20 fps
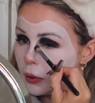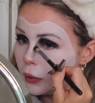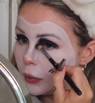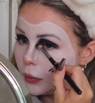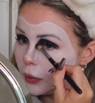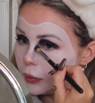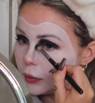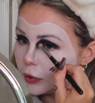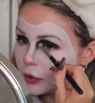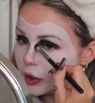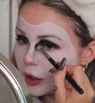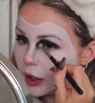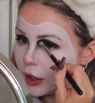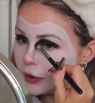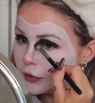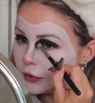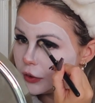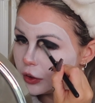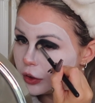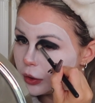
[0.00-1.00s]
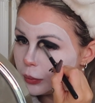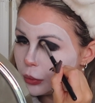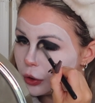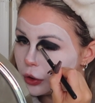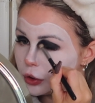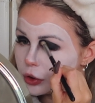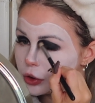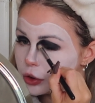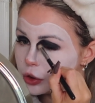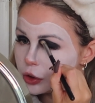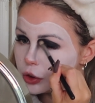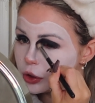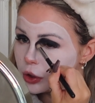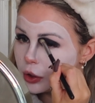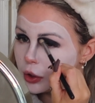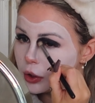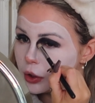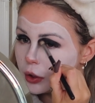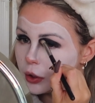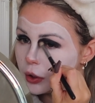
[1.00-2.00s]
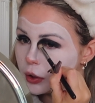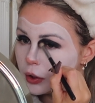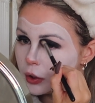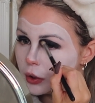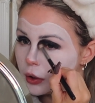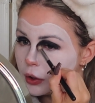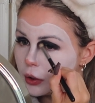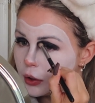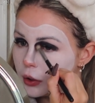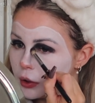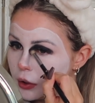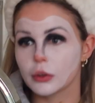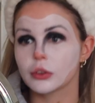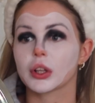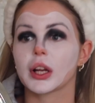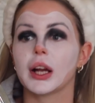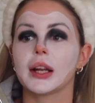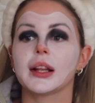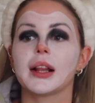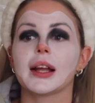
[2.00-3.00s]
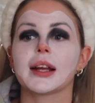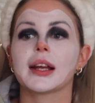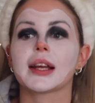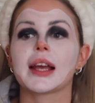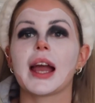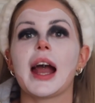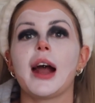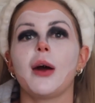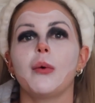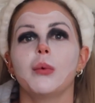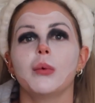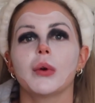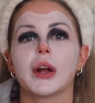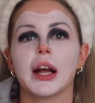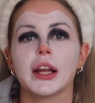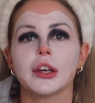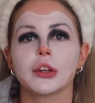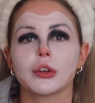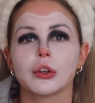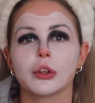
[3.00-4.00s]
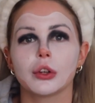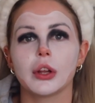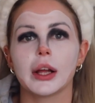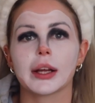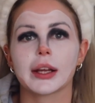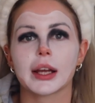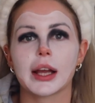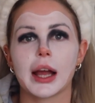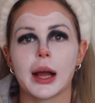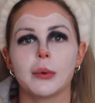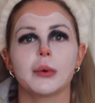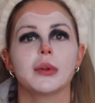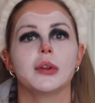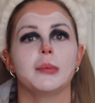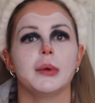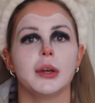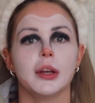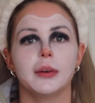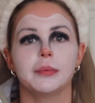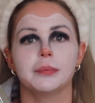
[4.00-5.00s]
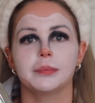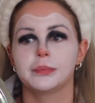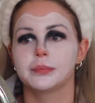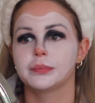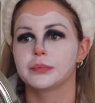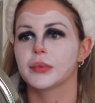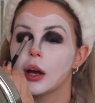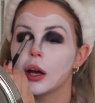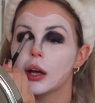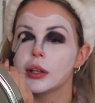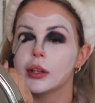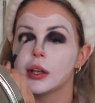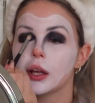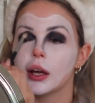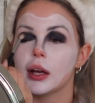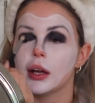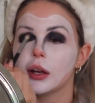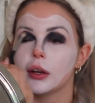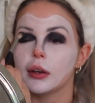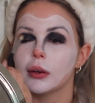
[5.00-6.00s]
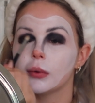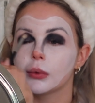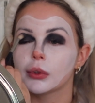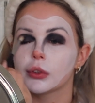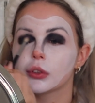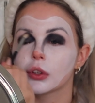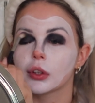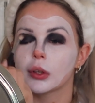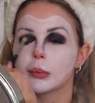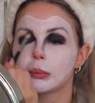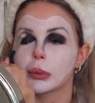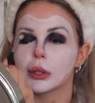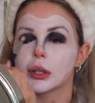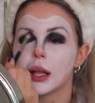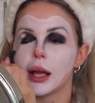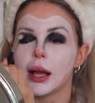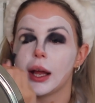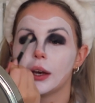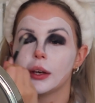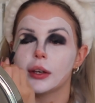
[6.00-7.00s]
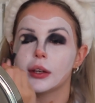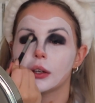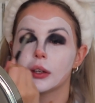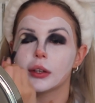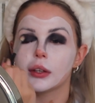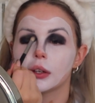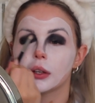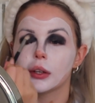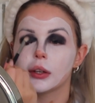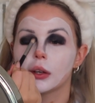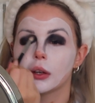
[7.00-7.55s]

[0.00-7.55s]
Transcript: what was left on the brush. It's kind of like a cow, we're kind of gonna look like a cow at the minute. And then we're just gonna blend